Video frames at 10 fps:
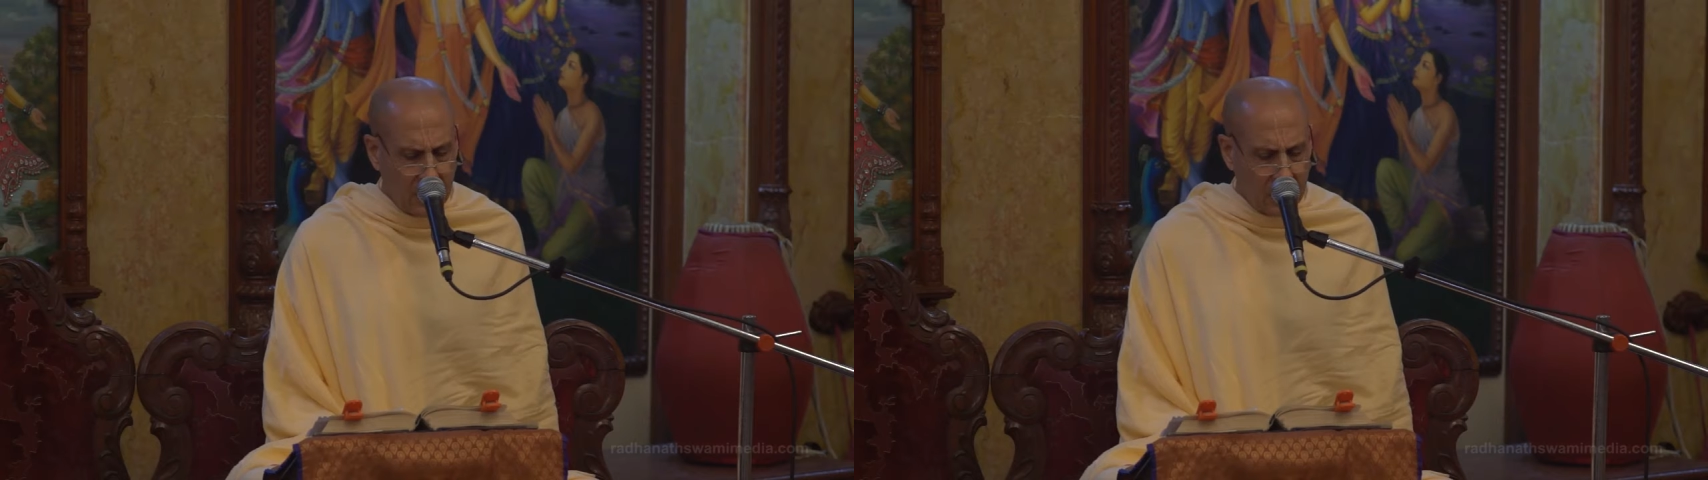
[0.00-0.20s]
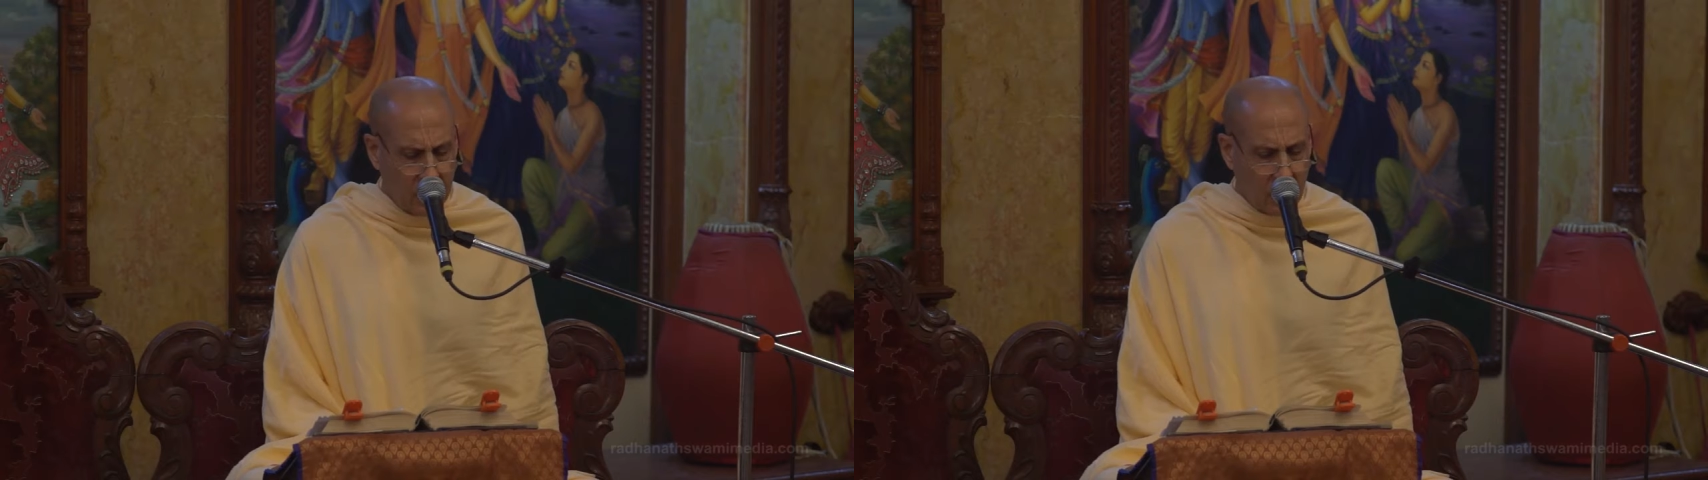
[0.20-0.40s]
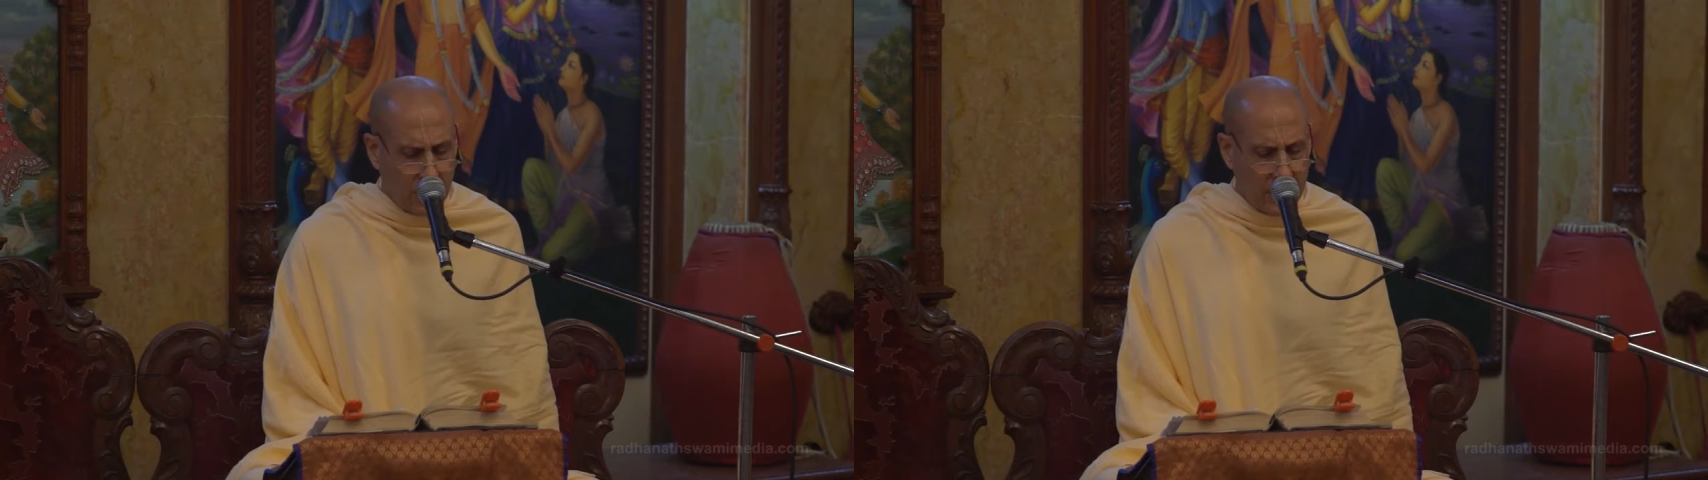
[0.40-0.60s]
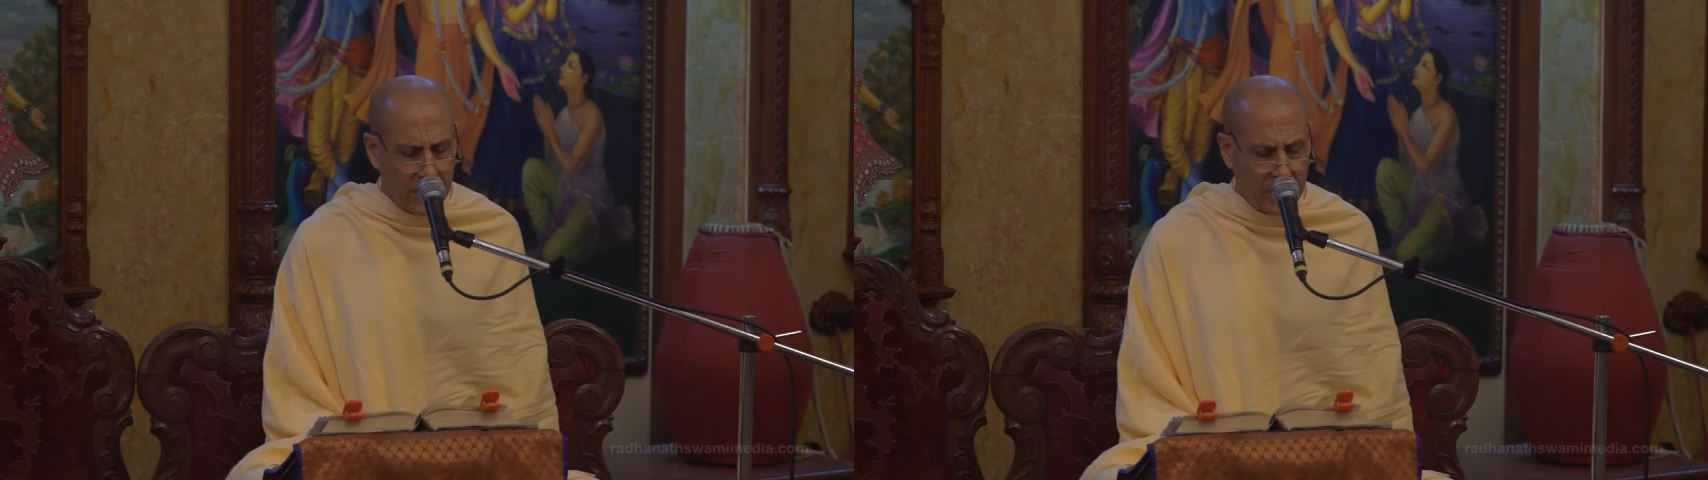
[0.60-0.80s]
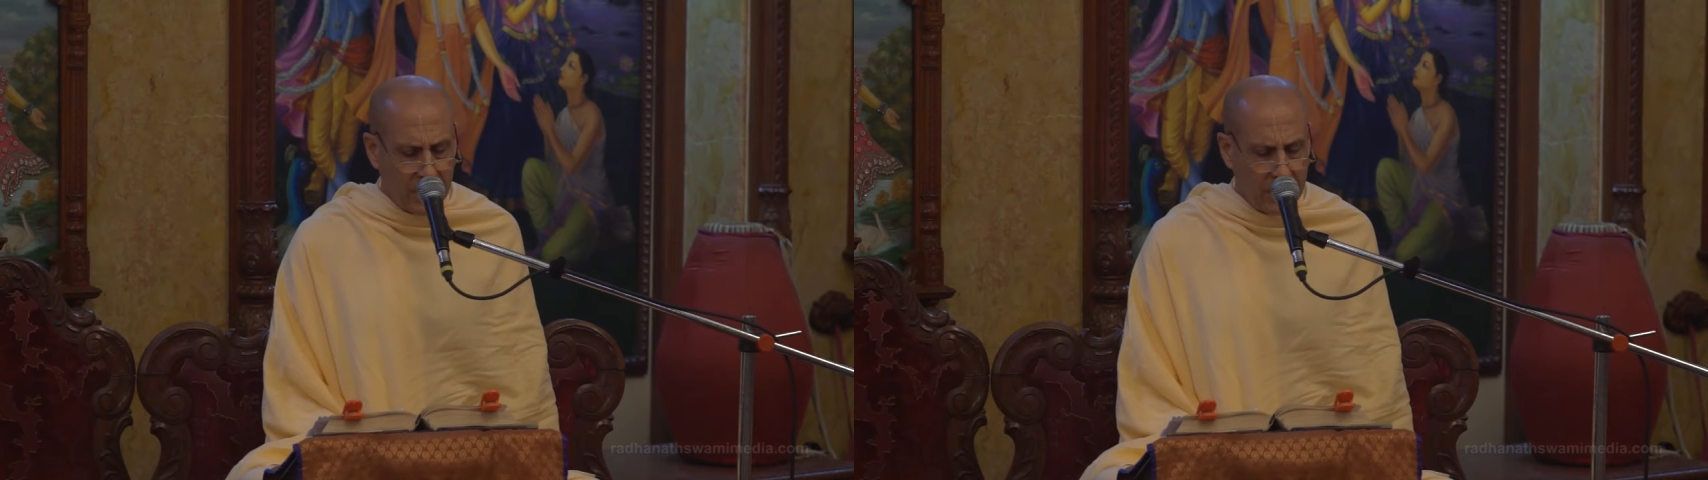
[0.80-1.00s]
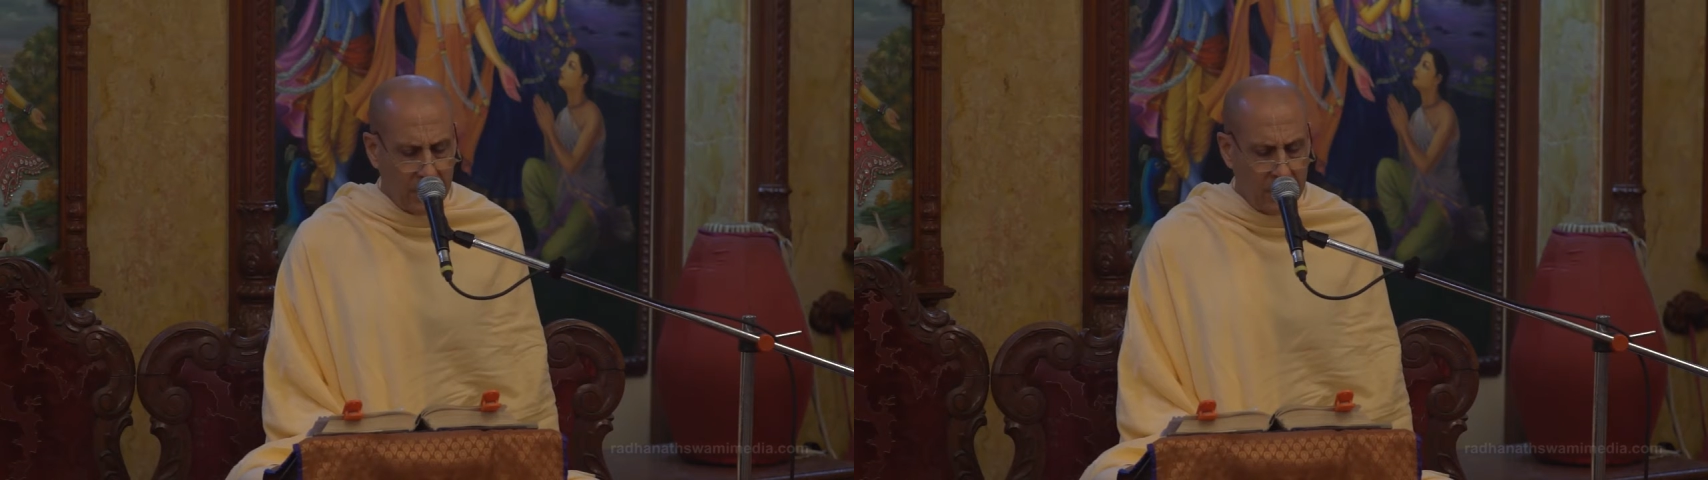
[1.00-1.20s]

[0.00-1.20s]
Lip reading: Draupadi,